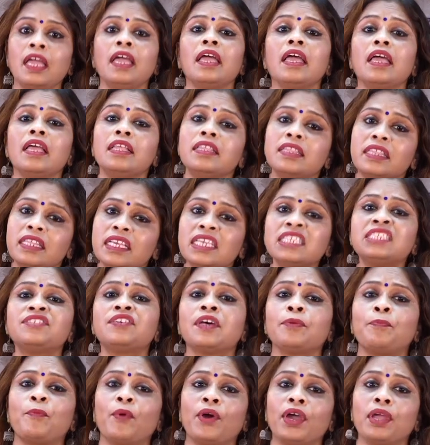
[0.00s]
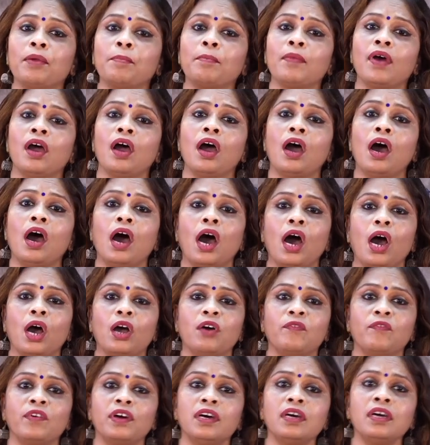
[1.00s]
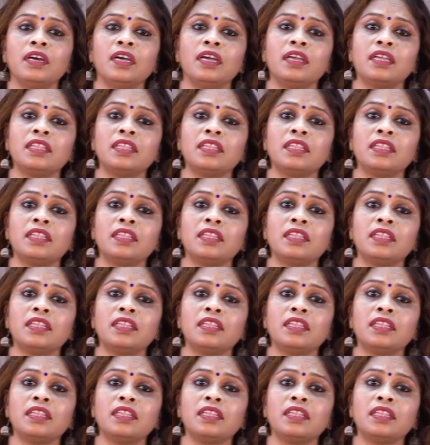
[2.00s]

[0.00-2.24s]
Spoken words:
In this poem, however,